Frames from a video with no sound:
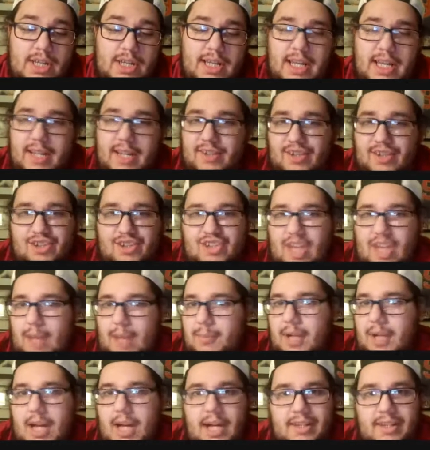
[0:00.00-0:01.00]
It's the same
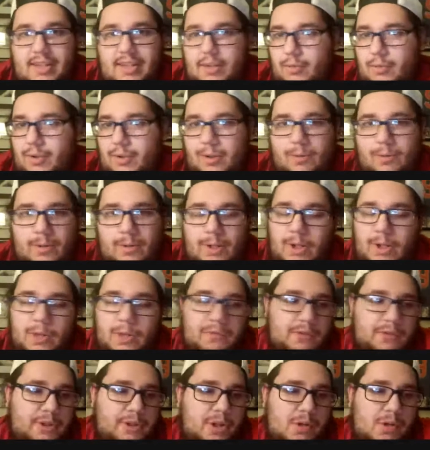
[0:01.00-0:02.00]
content we're doing
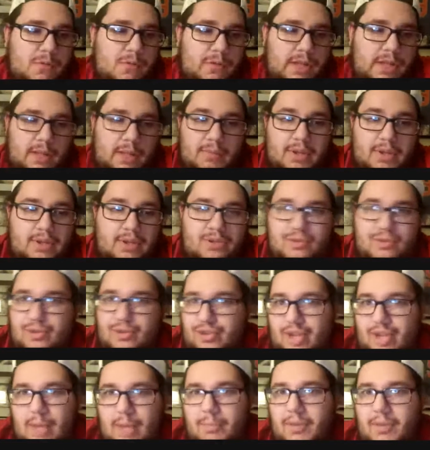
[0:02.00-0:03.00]
over and over again because it's the
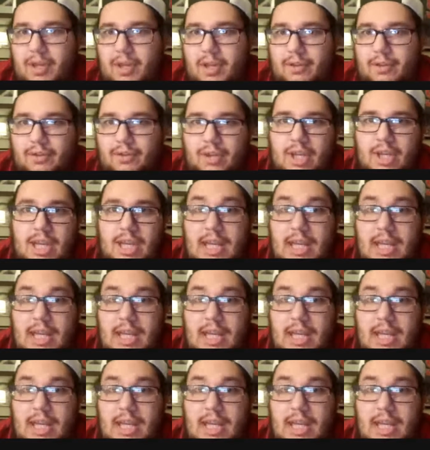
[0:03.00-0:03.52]
same things.